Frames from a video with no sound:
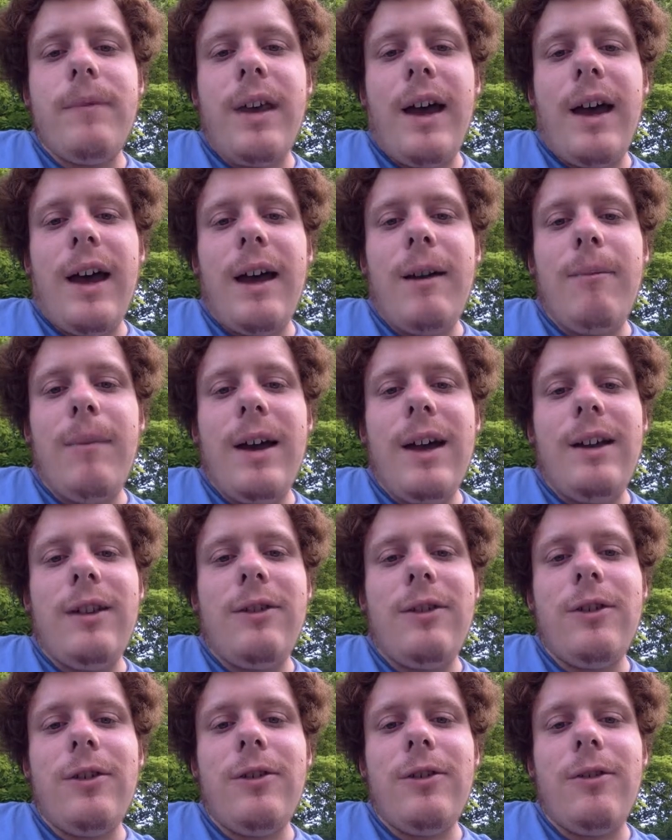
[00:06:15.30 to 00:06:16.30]
I
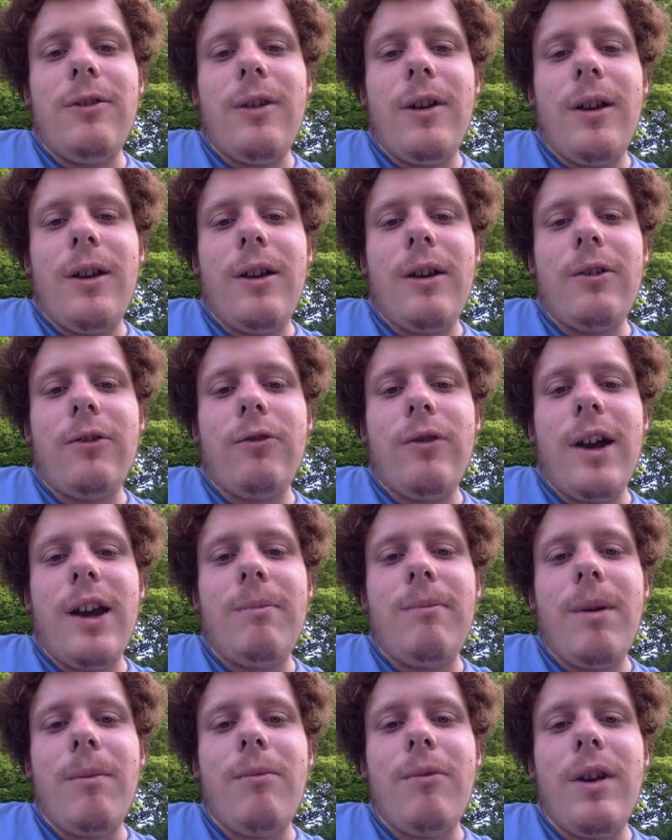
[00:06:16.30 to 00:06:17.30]
might try to
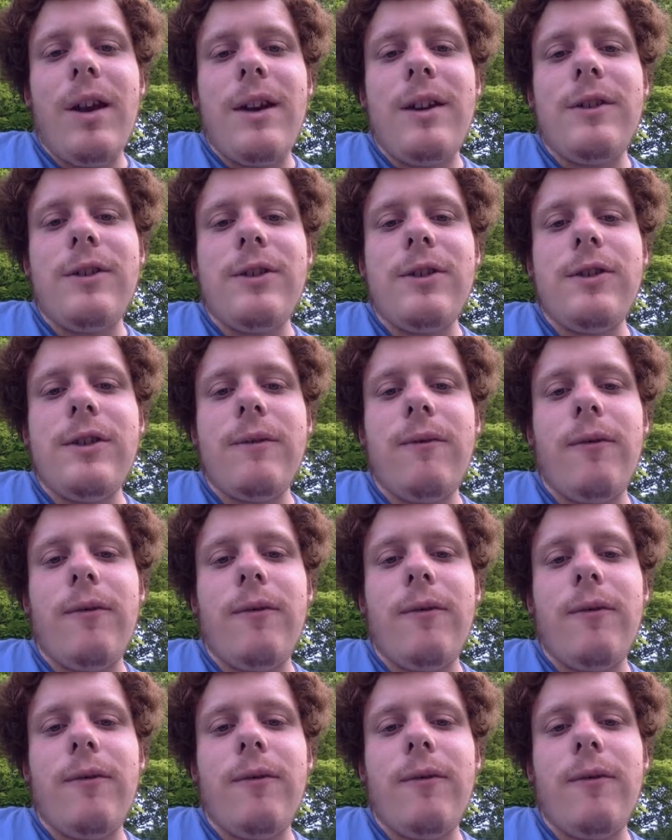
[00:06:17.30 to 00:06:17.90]
memorize